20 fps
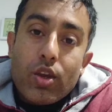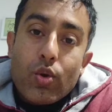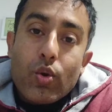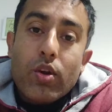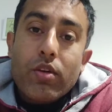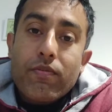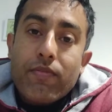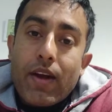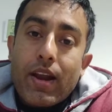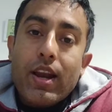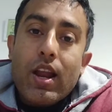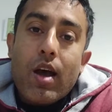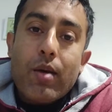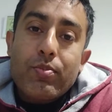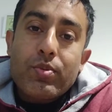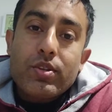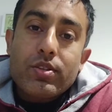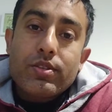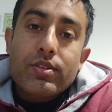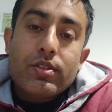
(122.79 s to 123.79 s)
you can find
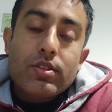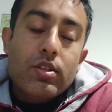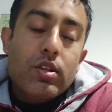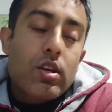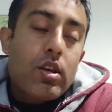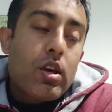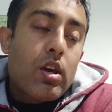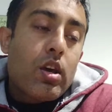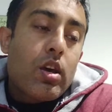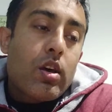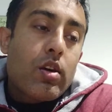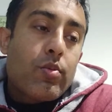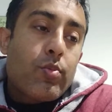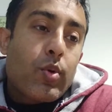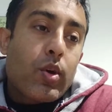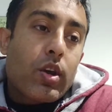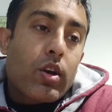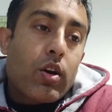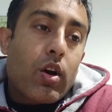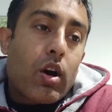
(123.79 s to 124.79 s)
happiness.
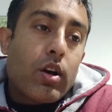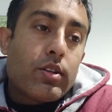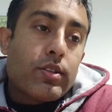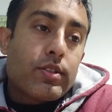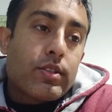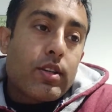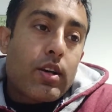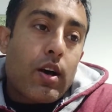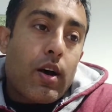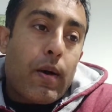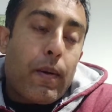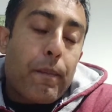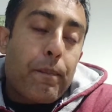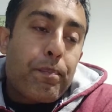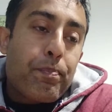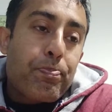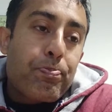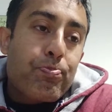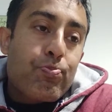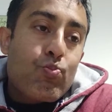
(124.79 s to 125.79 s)
Because
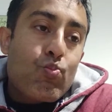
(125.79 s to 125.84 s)
an